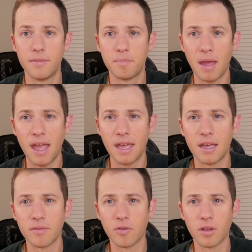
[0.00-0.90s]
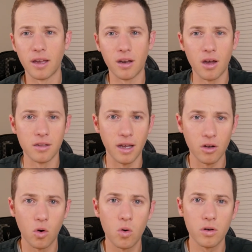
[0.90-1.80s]
paying for like an online
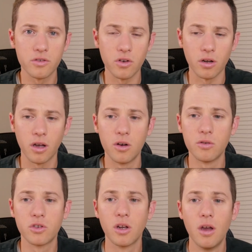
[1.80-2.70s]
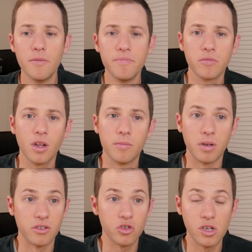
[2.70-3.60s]
course or a coach,
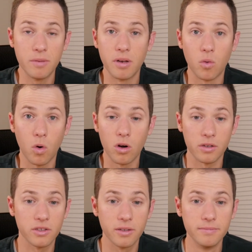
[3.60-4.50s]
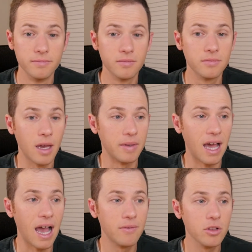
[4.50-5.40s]
but it's cheap and it works. I mean,
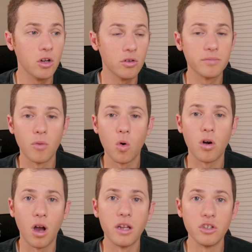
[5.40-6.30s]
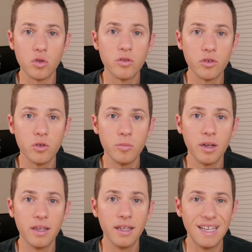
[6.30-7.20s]
I've learned more on YouTube
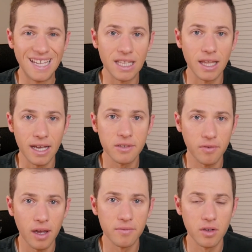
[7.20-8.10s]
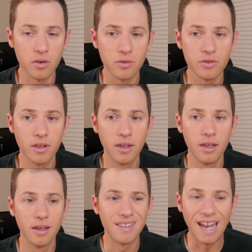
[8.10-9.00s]
in the last 5 years
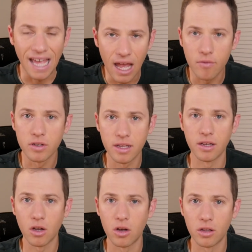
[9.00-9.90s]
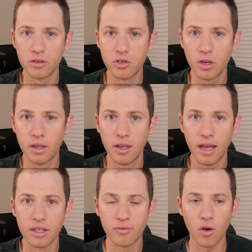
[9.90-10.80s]
than I ever did in college
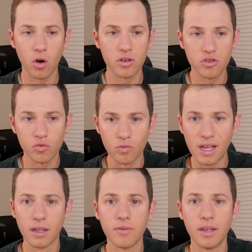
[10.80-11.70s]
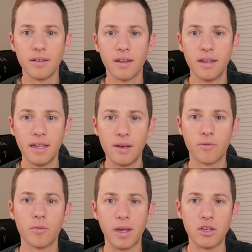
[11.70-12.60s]
as far as relevant
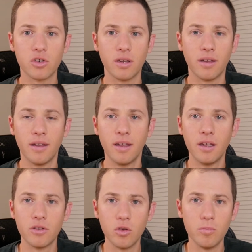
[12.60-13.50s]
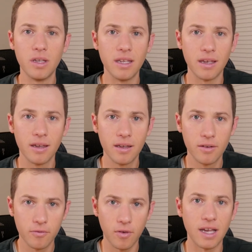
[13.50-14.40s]
information to me
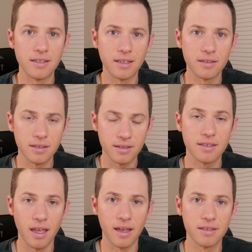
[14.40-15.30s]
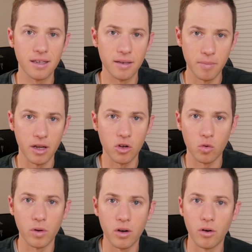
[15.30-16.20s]
finding success in my
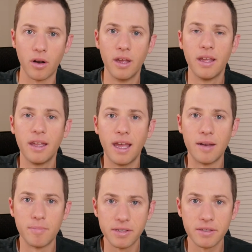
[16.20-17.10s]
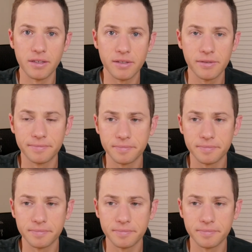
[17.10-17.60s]
career and business.